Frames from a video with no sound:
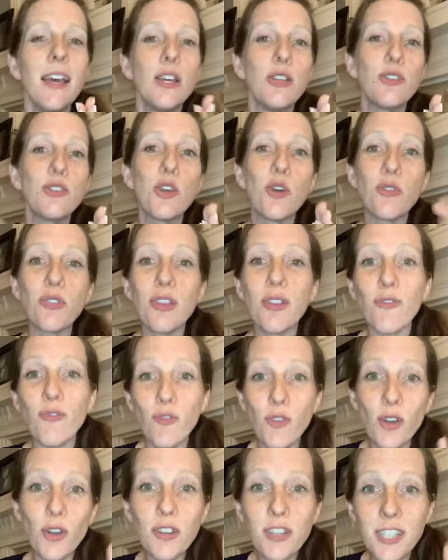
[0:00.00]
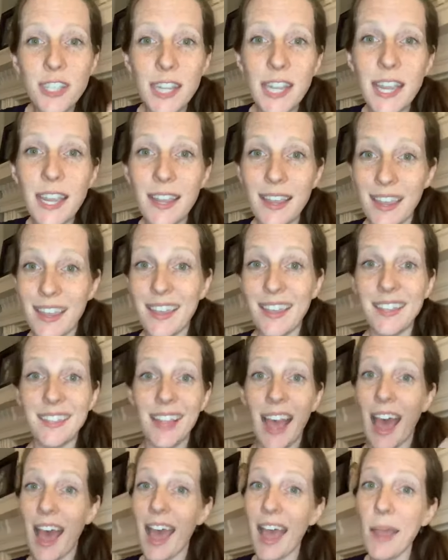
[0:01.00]
So the first thing is,
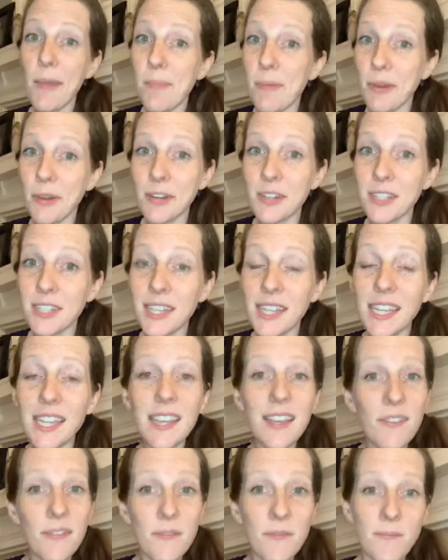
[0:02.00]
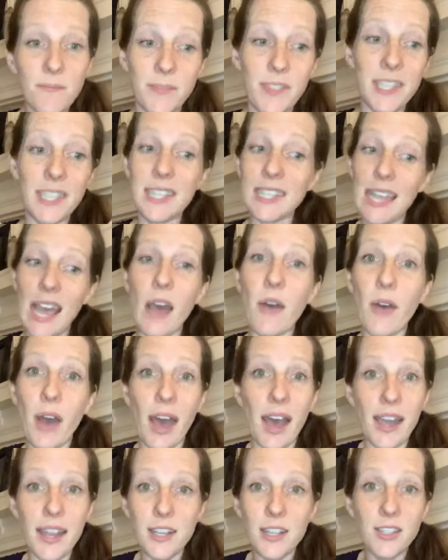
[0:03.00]
I personally, this is how
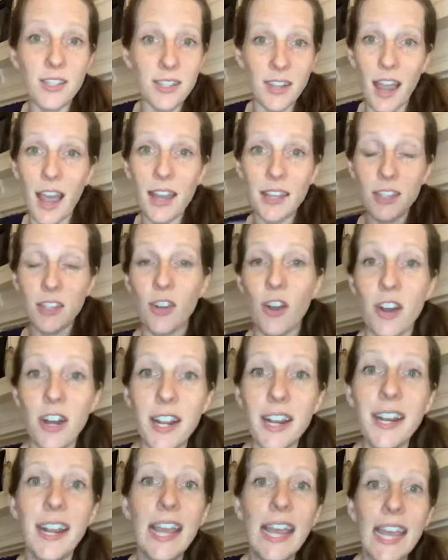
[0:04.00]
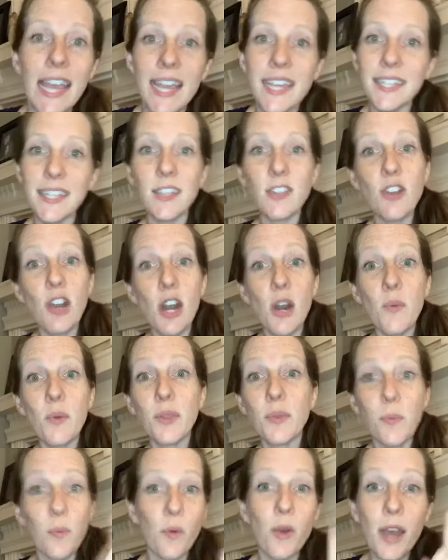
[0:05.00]
I just got started, is I started
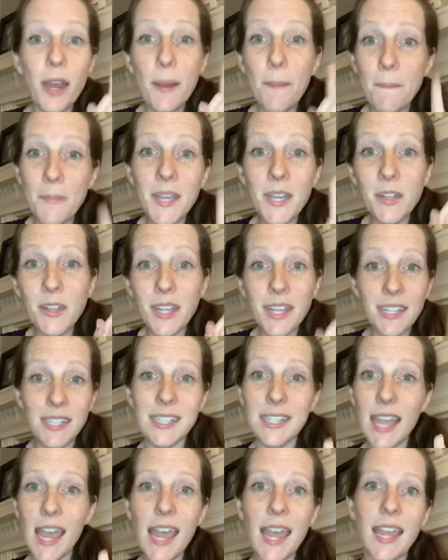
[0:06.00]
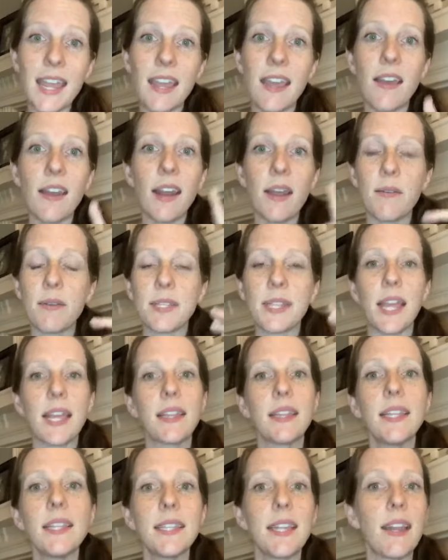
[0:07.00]
with one meal a day. And I was like,
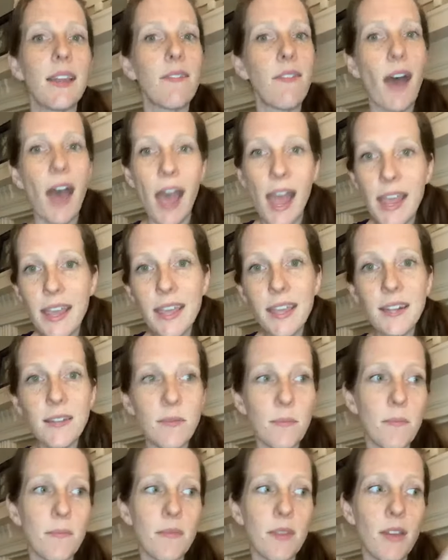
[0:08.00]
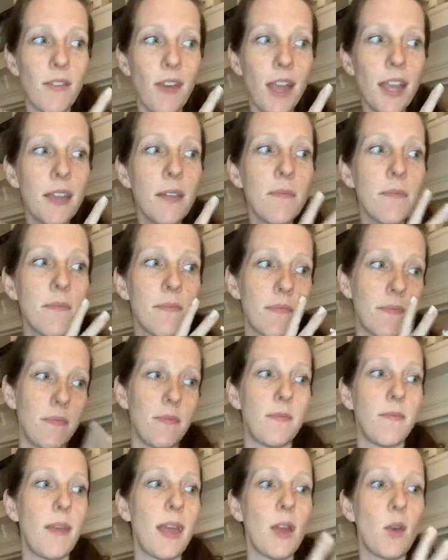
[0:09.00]
listen, if I can
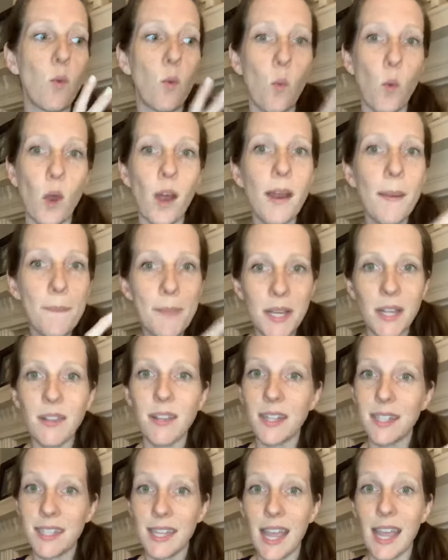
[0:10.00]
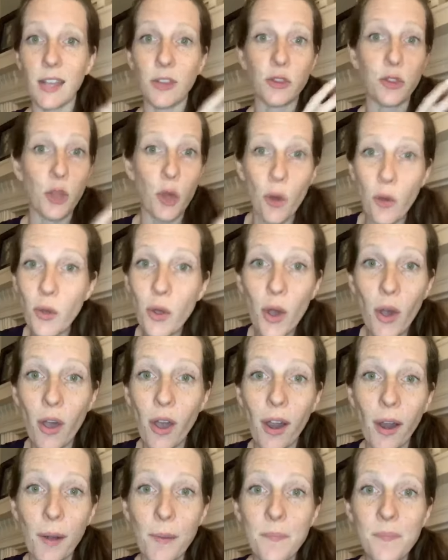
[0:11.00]
make one meal a day low
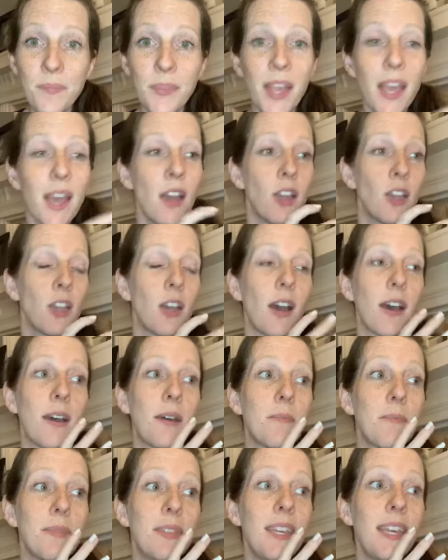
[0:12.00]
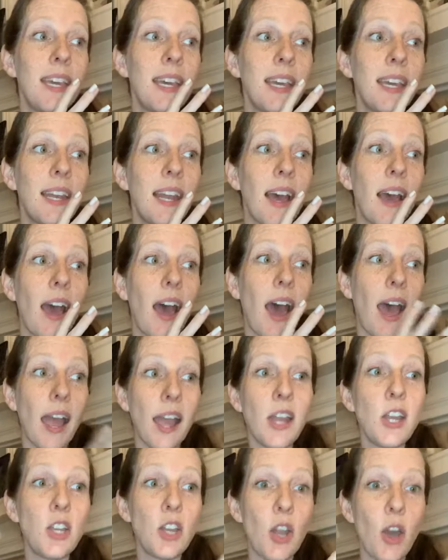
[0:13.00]
carb, then
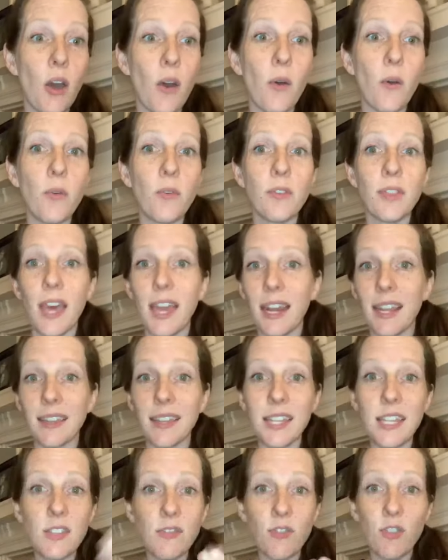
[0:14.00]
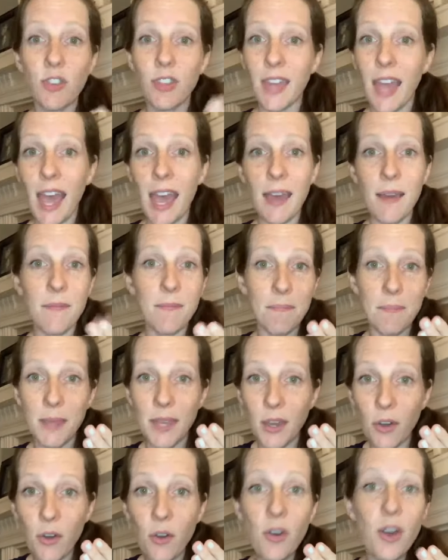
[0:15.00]
I know that at least for that
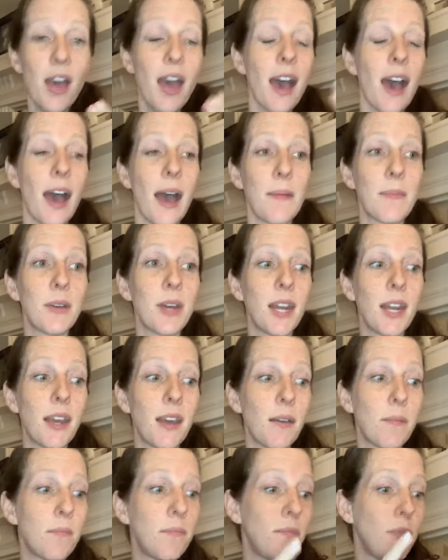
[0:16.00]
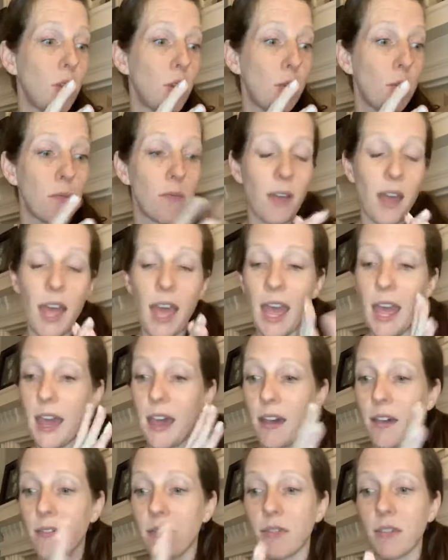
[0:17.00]
meal, I'm gonna
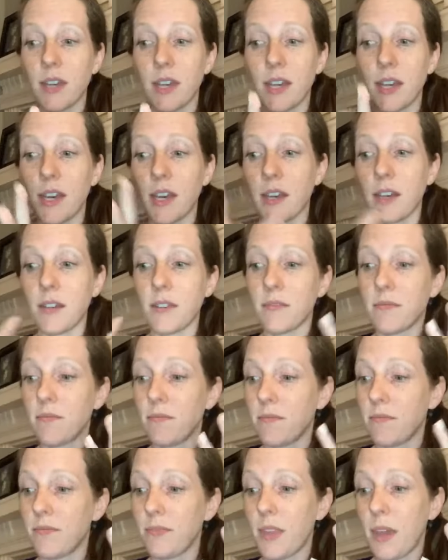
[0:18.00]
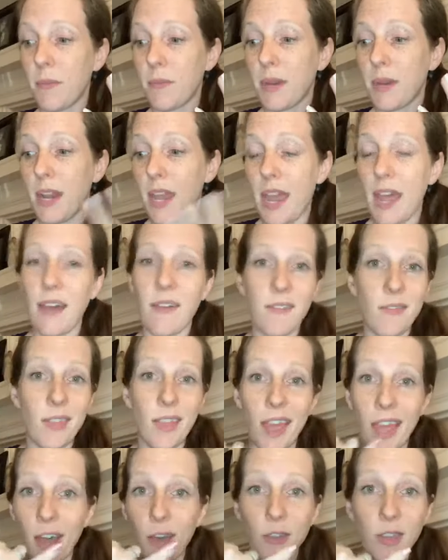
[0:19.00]
have the
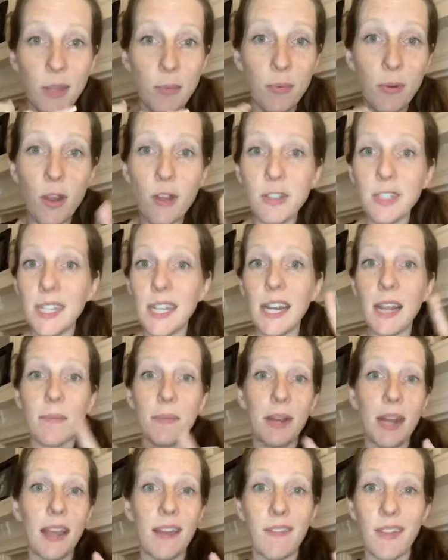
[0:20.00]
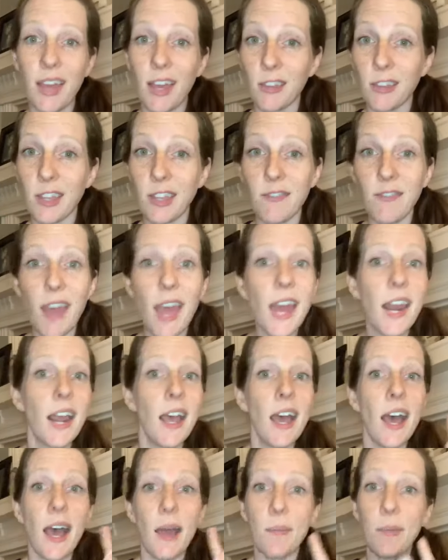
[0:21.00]
healthy protein, I'm gonna have a healthy fat,
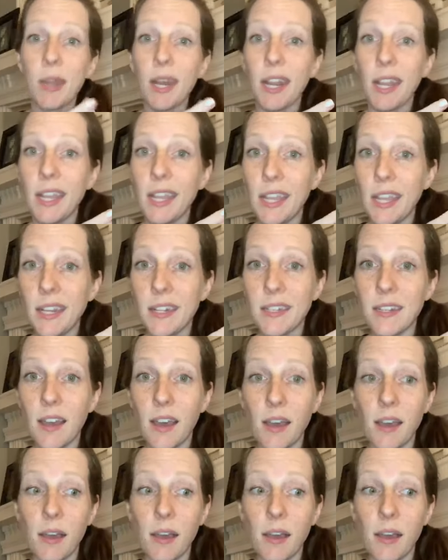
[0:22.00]
I'm gonna eat,